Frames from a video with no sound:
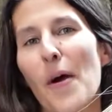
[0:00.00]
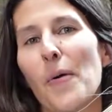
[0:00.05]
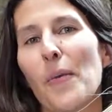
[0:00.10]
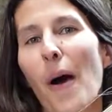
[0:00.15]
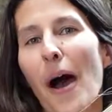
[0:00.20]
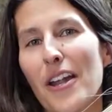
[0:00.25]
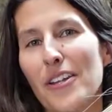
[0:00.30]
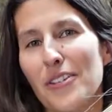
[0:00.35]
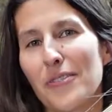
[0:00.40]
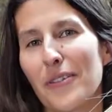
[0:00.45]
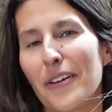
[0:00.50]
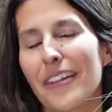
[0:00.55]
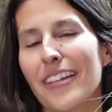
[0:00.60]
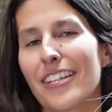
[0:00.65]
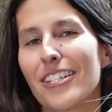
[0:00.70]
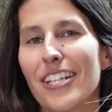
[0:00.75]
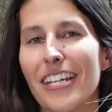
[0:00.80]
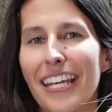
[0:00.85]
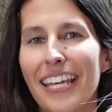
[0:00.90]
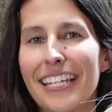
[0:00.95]
watch for the
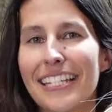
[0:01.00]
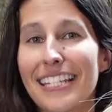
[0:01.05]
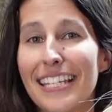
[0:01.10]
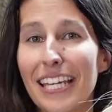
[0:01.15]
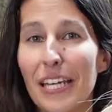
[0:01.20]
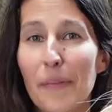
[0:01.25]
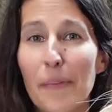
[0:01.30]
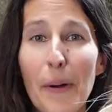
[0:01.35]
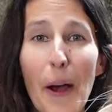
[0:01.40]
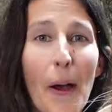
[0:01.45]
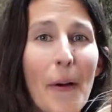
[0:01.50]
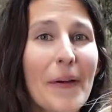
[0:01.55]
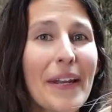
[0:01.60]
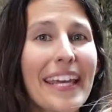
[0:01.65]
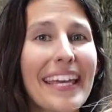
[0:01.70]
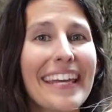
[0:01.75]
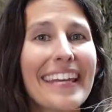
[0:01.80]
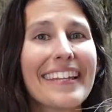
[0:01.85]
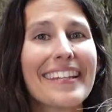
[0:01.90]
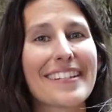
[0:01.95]
Chincoteague
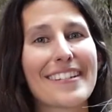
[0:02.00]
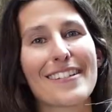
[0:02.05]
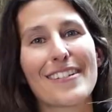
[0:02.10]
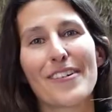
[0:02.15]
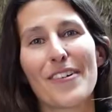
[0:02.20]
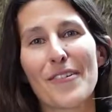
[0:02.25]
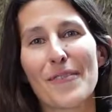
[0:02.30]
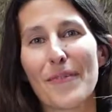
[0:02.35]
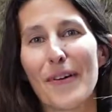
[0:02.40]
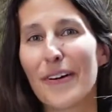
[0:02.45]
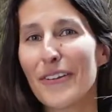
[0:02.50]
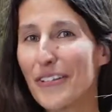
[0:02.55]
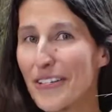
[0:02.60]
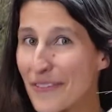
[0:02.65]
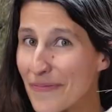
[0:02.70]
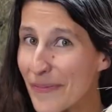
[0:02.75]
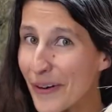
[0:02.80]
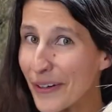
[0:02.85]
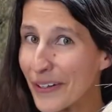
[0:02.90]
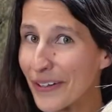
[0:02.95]
Pony, the Stonewall
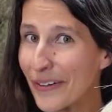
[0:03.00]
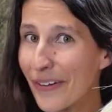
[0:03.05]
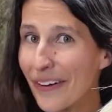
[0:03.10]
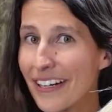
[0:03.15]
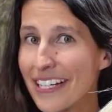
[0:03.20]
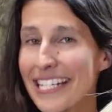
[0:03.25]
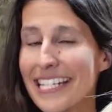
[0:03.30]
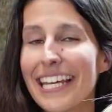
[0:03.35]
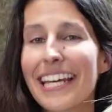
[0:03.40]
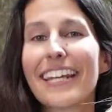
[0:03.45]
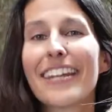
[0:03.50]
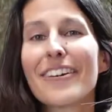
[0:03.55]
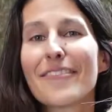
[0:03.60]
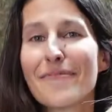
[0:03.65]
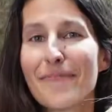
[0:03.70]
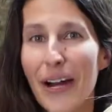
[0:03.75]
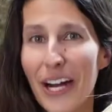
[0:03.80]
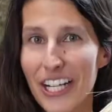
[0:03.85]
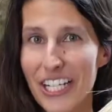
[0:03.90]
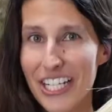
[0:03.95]
Sport Horse, and the
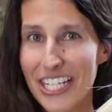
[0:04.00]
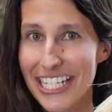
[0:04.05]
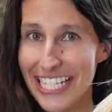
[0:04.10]
Marsh